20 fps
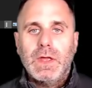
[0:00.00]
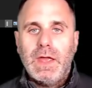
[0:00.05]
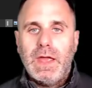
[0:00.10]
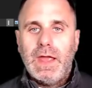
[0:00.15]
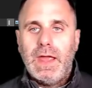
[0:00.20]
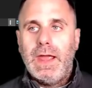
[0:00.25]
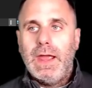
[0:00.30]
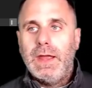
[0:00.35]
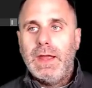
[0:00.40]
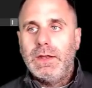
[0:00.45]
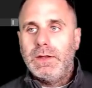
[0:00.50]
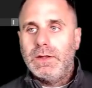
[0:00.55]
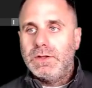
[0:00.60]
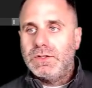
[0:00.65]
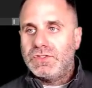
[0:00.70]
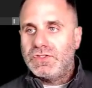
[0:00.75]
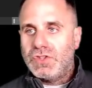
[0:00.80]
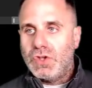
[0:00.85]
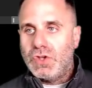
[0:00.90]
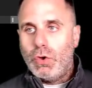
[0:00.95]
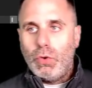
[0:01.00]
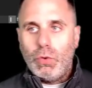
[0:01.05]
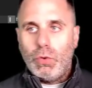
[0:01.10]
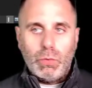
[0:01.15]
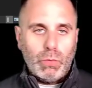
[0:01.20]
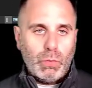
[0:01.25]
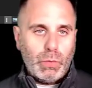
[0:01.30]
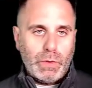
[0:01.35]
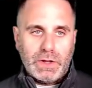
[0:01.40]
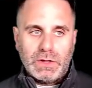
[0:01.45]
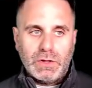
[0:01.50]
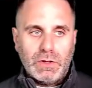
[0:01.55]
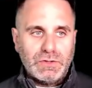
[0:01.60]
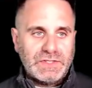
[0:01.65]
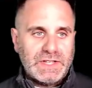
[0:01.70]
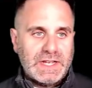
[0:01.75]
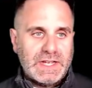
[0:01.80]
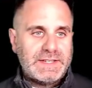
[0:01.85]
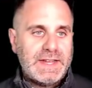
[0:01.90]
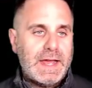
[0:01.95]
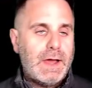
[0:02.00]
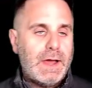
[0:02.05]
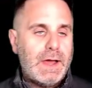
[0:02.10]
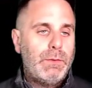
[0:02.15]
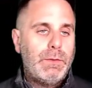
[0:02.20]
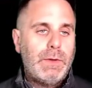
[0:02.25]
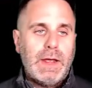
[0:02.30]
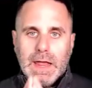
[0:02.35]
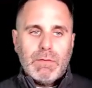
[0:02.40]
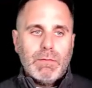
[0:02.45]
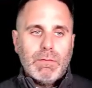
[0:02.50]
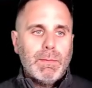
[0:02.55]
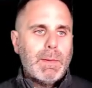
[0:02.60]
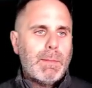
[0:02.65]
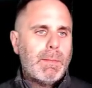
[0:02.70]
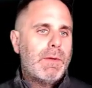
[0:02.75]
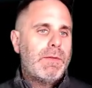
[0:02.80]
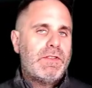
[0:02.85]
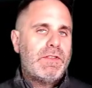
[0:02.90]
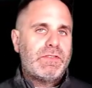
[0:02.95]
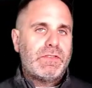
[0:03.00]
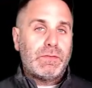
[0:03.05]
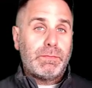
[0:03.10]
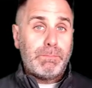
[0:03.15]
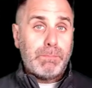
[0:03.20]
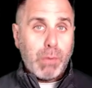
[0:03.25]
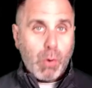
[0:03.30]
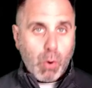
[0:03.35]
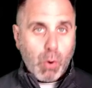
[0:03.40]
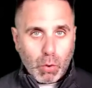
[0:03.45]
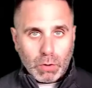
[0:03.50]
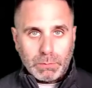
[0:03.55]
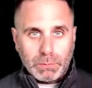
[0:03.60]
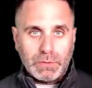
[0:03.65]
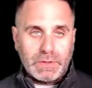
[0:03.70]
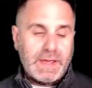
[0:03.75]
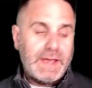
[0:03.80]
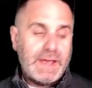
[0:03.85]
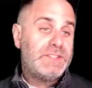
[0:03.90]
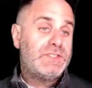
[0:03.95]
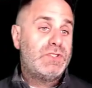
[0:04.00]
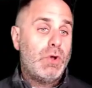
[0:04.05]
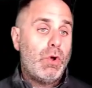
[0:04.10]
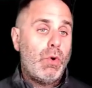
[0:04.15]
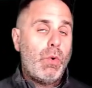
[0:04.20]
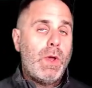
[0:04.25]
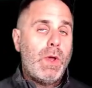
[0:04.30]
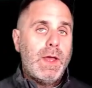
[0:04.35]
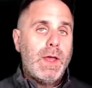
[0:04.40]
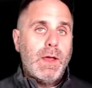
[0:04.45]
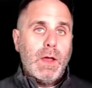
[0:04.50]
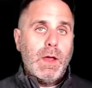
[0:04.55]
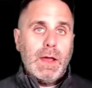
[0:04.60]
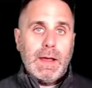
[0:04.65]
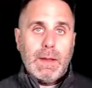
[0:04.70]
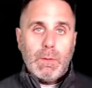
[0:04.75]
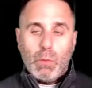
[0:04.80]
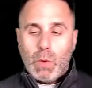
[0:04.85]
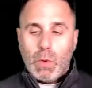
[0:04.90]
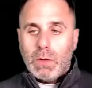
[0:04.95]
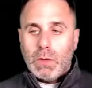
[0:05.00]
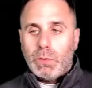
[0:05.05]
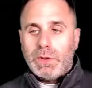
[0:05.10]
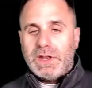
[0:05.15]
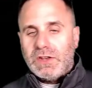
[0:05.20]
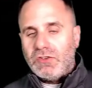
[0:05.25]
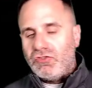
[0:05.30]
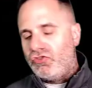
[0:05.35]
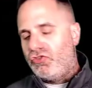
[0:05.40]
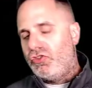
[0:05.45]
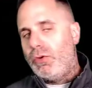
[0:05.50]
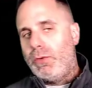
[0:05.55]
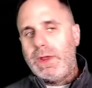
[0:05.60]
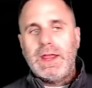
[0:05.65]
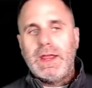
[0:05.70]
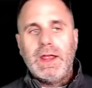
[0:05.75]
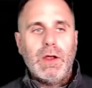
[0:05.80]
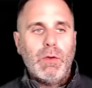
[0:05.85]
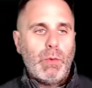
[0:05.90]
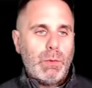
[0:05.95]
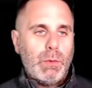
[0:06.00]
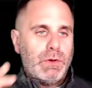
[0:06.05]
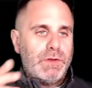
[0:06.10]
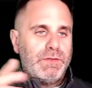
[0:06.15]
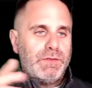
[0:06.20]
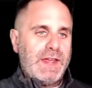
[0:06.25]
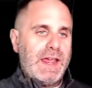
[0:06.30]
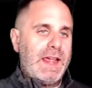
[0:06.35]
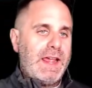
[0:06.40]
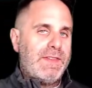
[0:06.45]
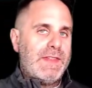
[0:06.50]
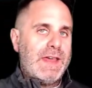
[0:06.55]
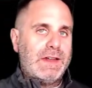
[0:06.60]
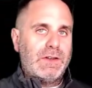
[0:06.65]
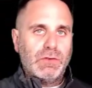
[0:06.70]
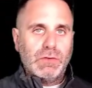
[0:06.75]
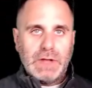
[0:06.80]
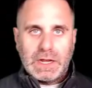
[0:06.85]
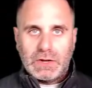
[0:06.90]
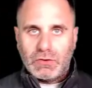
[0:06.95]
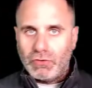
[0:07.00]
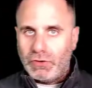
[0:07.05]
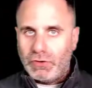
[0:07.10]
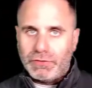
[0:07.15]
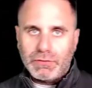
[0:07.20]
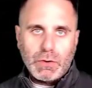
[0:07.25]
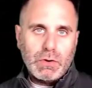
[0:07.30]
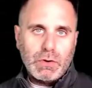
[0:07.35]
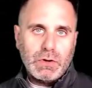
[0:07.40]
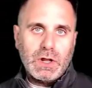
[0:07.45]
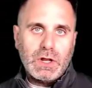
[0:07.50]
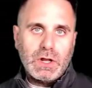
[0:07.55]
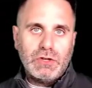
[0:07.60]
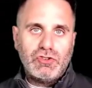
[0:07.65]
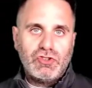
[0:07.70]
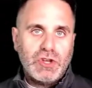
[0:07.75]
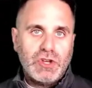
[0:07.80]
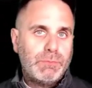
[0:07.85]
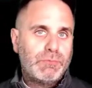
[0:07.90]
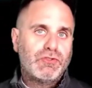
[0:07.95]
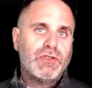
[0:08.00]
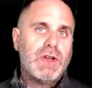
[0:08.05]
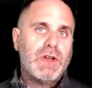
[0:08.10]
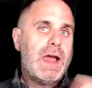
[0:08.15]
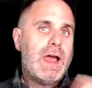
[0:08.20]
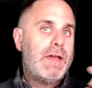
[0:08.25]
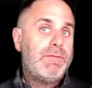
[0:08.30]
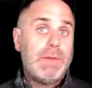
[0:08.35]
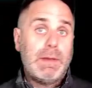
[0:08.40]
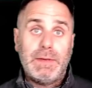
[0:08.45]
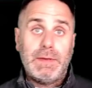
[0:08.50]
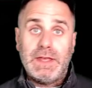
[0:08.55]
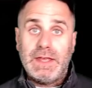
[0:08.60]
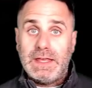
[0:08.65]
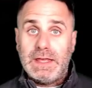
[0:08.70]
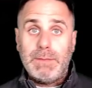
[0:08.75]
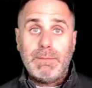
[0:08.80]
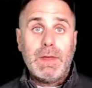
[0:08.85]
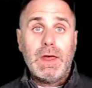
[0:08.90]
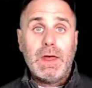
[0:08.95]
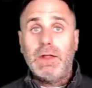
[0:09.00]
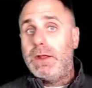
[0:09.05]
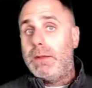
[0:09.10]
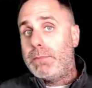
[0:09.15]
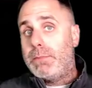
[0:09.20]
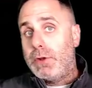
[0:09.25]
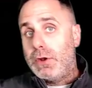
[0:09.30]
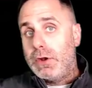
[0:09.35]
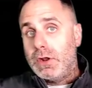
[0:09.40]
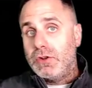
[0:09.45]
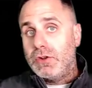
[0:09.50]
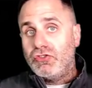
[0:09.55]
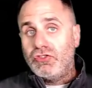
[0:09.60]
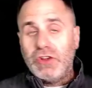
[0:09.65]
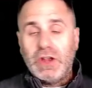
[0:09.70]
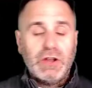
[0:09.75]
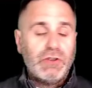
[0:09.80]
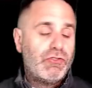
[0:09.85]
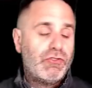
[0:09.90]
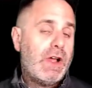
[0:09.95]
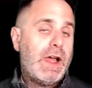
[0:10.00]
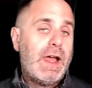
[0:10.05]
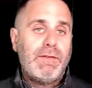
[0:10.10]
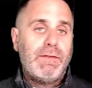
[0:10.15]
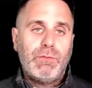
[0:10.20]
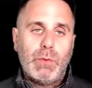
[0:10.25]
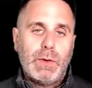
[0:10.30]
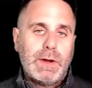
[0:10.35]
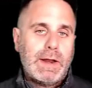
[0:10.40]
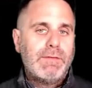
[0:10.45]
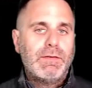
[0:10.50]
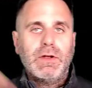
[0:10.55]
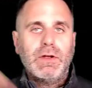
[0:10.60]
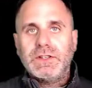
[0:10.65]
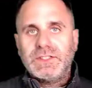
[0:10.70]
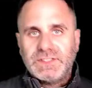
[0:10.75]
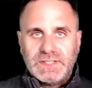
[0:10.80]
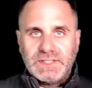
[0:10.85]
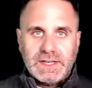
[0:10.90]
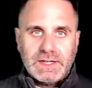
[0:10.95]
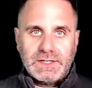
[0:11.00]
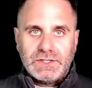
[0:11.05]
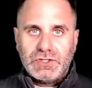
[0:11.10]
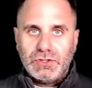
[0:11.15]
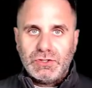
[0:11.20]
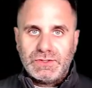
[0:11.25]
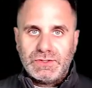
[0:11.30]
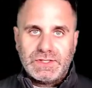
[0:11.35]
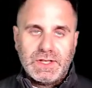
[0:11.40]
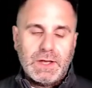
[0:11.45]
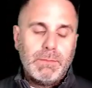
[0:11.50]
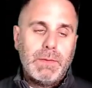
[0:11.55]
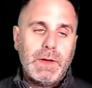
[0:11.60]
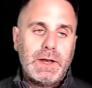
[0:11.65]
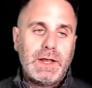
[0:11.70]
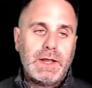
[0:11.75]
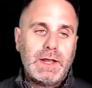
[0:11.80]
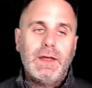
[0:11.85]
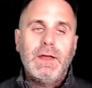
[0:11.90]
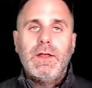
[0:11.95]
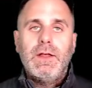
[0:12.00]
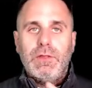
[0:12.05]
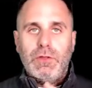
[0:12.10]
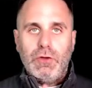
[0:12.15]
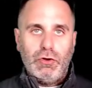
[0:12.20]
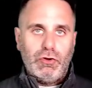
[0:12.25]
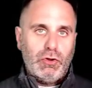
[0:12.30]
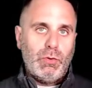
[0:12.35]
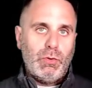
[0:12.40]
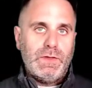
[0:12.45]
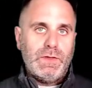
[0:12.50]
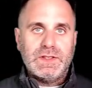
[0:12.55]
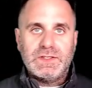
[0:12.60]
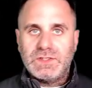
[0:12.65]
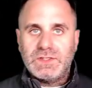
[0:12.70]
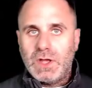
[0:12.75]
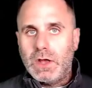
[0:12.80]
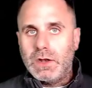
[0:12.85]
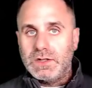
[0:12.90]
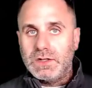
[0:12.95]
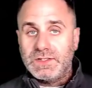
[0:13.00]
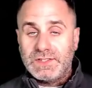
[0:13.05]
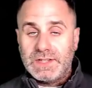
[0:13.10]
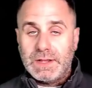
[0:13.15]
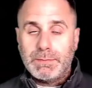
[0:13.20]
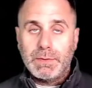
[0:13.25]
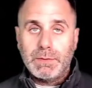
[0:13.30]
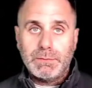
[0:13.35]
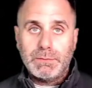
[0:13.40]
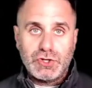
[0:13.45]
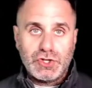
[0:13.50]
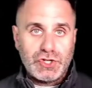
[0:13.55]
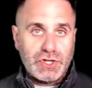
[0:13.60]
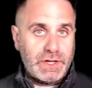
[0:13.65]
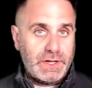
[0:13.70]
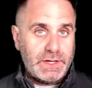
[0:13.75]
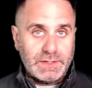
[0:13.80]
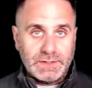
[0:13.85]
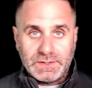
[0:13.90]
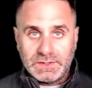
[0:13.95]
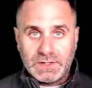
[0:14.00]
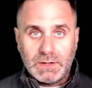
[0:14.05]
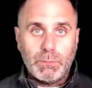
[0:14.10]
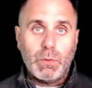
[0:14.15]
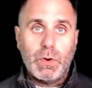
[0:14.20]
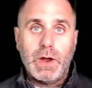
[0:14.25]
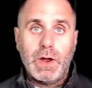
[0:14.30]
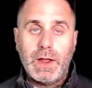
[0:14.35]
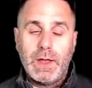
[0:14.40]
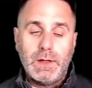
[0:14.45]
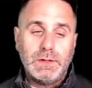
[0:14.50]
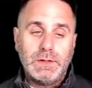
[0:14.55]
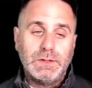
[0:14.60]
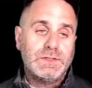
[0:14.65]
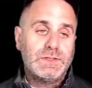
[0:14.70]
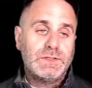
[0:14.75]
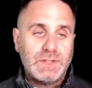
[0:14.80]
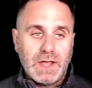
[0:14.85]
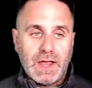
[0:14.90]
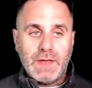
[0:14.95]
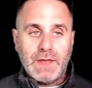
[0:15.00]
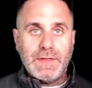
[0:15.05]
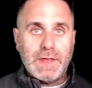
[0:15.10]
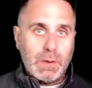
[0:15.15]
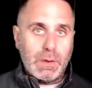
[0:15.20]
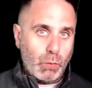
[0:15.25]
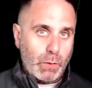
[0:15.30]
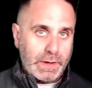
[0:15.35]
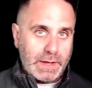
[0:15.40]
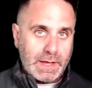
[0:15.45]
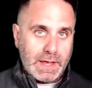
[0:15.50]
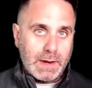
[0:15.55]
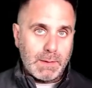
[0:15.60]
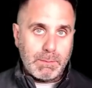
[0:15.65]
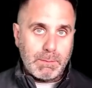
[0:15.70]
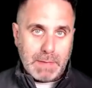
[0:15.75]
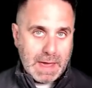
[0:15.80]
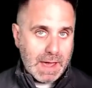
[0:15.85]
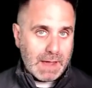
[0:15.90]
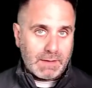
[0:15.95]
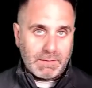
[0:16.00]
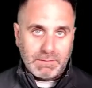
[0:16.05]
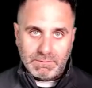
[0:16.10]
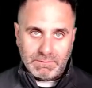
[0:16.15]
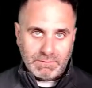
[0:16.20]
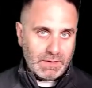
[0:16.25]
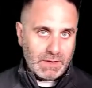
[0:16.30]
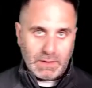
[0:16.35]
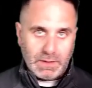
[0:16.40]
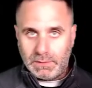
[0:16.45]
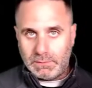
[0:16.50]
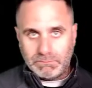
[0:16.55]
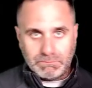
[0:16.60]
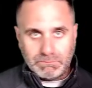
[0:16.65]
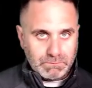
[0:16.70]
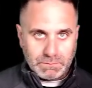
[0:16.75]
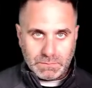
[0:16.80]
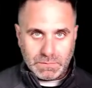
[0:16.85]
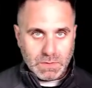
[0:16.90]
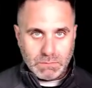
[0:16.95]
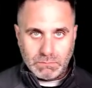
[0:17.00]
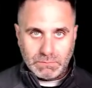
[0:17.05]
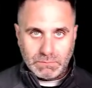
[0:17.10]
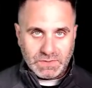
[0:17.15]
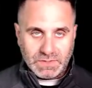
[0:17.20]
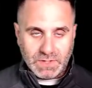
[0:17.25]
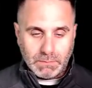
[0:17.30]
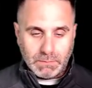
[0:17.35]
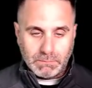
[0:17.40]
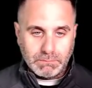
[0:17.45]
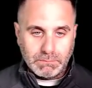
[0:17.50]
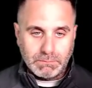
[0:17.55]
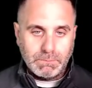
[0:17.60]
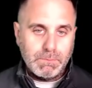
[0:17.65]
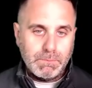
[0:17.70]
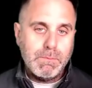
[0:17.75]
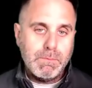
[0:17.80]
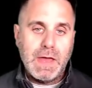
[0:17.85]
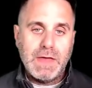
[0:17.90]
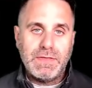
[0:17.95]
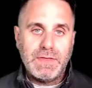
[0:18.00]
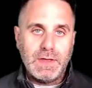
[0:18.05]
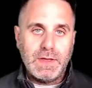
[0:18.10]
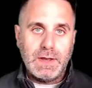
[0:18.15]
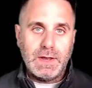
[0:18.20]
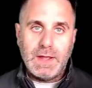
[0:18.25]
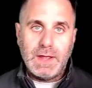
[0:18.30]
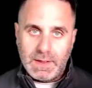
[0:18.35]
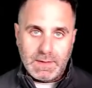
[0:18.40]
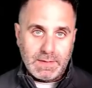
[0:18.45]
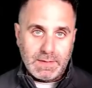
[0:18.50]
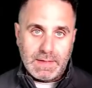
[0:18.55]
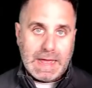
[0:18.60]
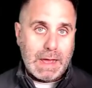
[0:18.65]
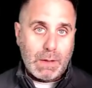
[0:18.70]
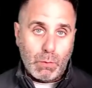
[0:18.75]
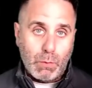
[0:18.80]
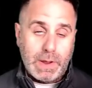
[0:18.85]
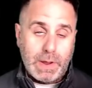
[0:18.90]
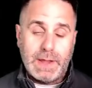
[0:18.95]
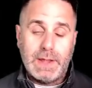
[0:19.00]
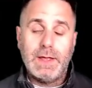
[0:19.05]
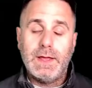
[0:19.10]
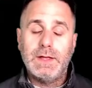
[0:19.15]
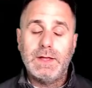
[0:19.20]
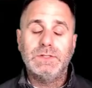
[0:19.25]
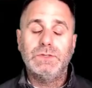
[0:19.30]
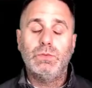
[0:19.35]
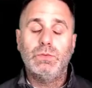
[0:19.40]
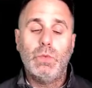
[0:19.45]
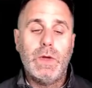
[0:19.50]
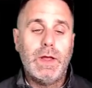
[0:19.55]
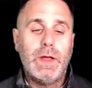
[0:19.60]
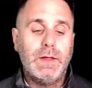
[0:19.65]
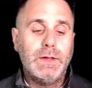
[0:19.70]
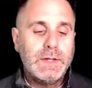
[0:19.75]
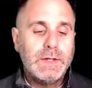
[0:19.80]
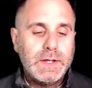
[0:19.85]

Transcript: And so we close that down. And remember, this is Portable Case. So while we didn't show it here, we would have taken that directory, thrown it on a jump drive, maybe emailed it, put it on a shared drive, whatever, sent it to somebody. They're doing this on a separate machine somewhere else. And then we get it back via some method in that way as well.